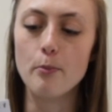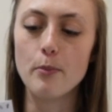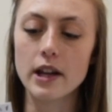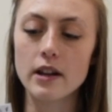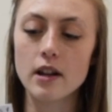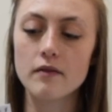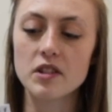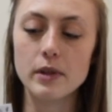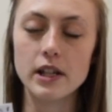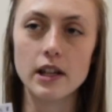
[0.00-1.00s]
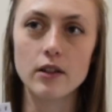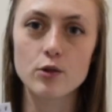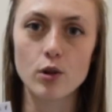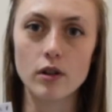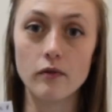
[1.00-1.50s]
big enough to be
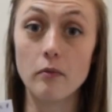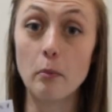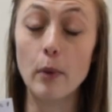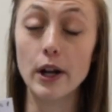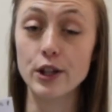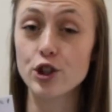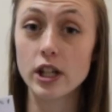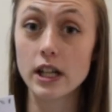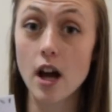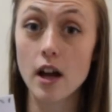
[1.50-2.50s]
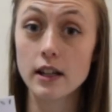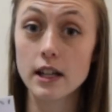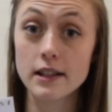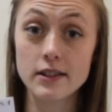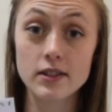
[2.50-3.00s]
sort of bunching
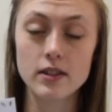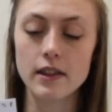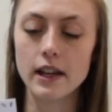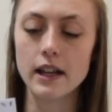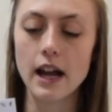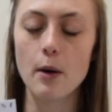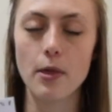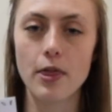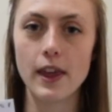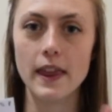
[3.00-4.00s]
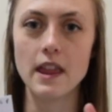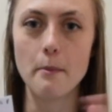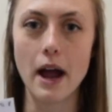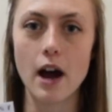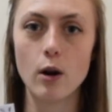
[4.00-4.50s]
onions, then I'll thin
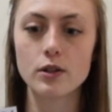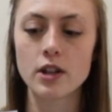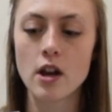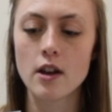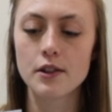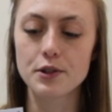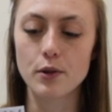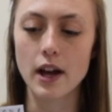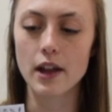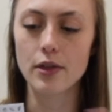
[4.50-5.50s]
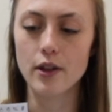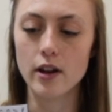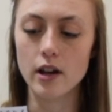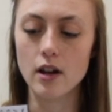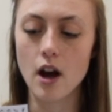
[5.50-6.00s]
them out so that
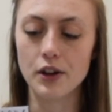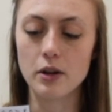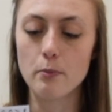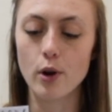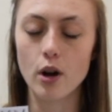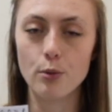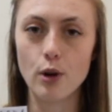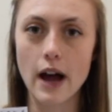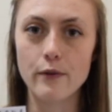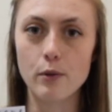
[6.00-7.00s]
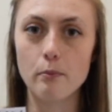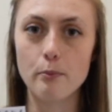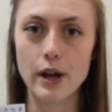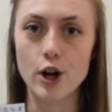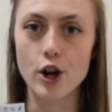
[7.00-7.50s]
the onion bulb will have a
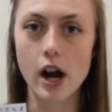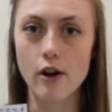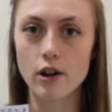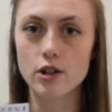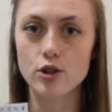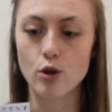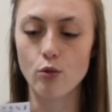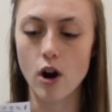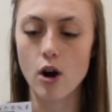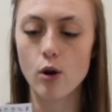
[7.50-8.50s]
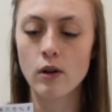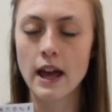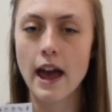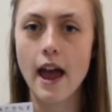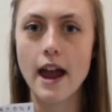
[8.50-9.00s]
bigger area to grow,
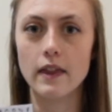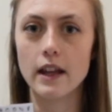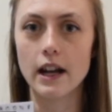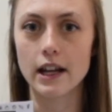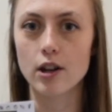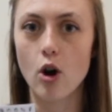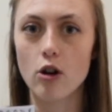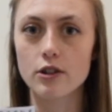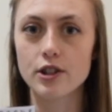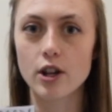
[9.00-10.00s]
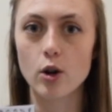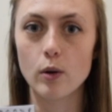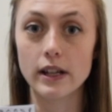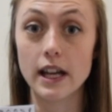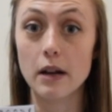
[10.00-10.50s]
and then I can
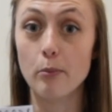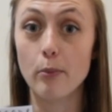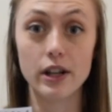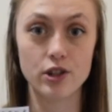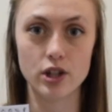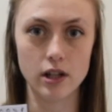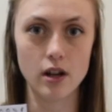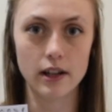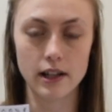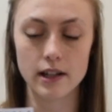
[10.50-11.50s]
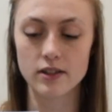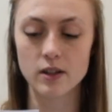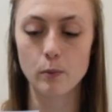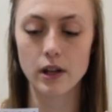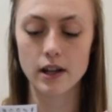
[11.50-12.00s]
also get bunching
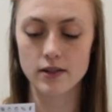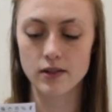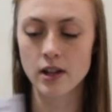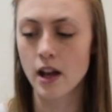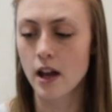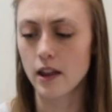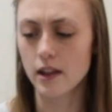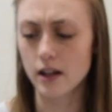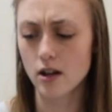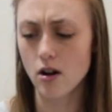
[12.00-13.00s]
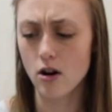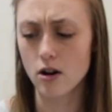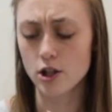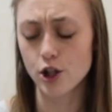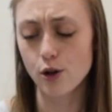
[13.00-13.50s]
onions. Because there
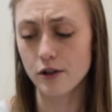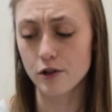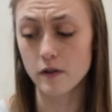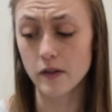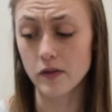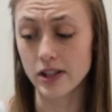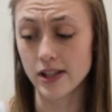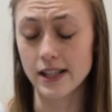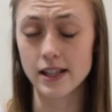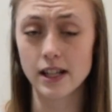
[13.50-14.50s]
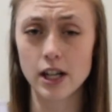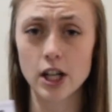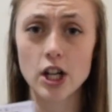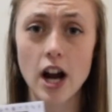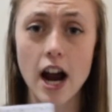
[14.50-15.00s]
are 250 seeds in
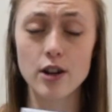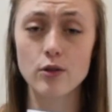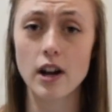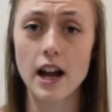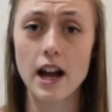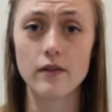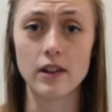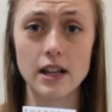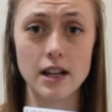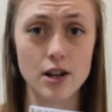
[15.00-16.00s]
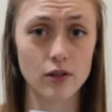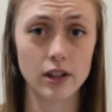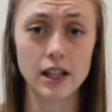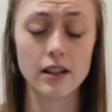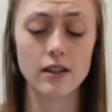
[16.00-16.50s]
here, I do not have
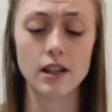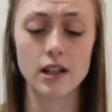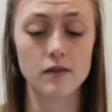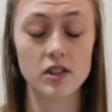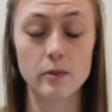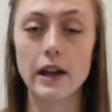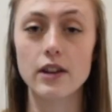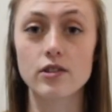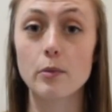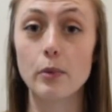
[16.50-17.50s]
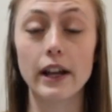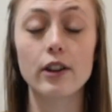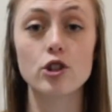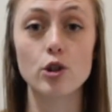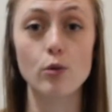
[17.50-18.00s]
nearly the enough space to plant
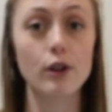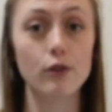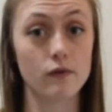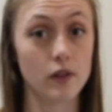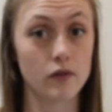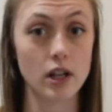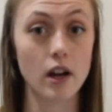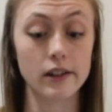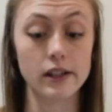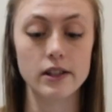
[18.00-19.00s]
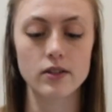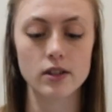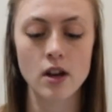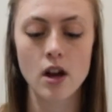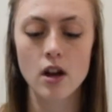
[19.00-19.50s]
250
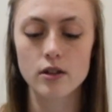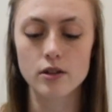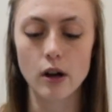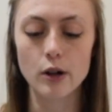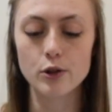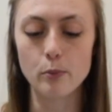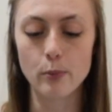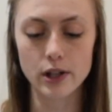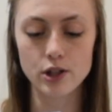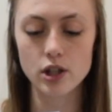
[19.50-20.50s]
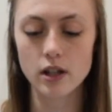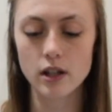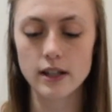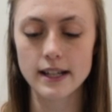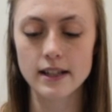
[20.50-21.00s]
onions. So I'll do bunching
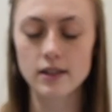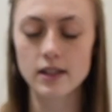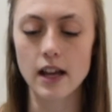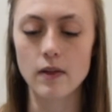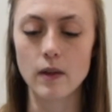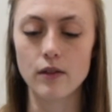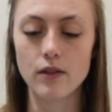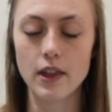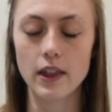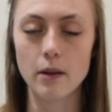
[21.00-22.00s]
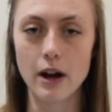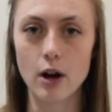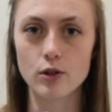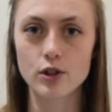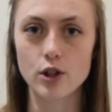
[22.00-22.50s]
onions and then thin them
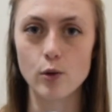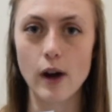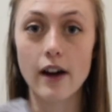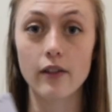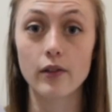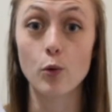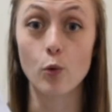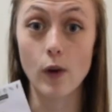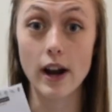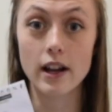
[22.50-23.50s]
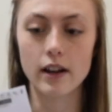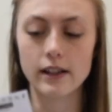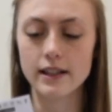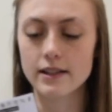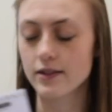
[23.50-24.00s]
out to have red
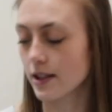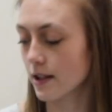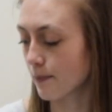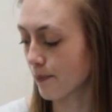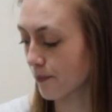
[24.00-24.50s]
onions.